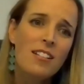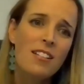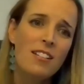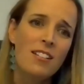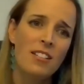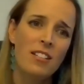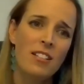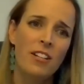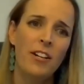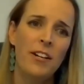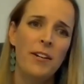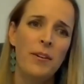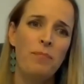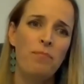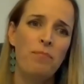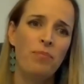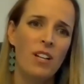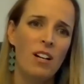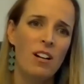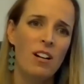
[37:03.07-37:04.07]

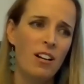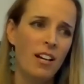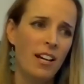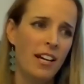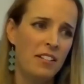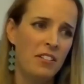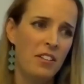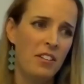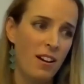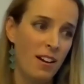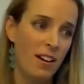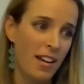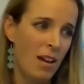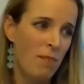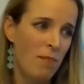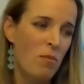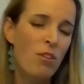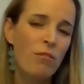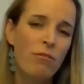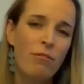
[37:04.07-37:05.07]
So I, I
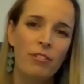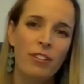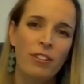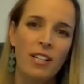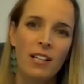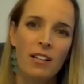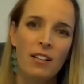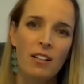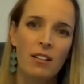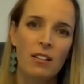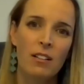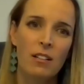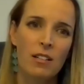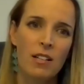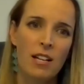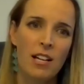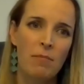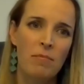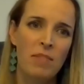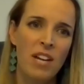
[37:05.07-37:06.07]
am offering
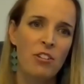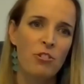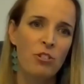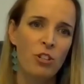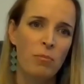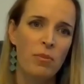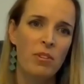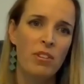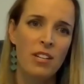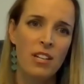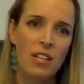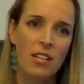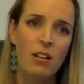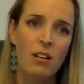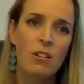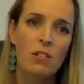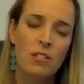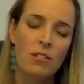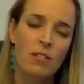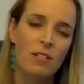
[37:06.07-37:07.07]
um, naturopathy
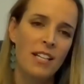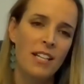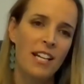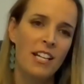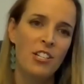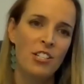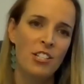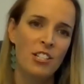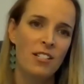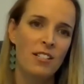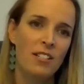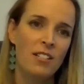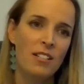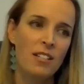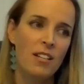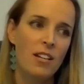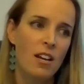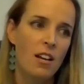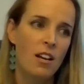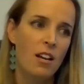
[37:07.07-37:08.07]

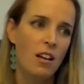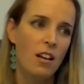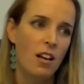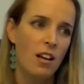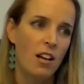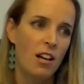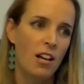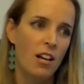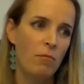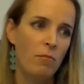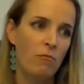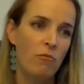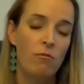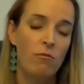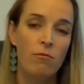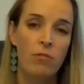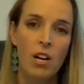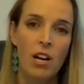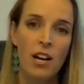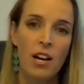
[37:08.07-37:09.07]
consultations um,
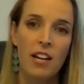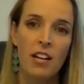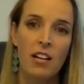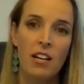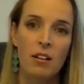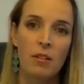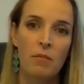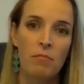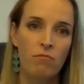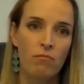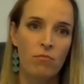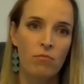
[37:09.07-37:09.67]
via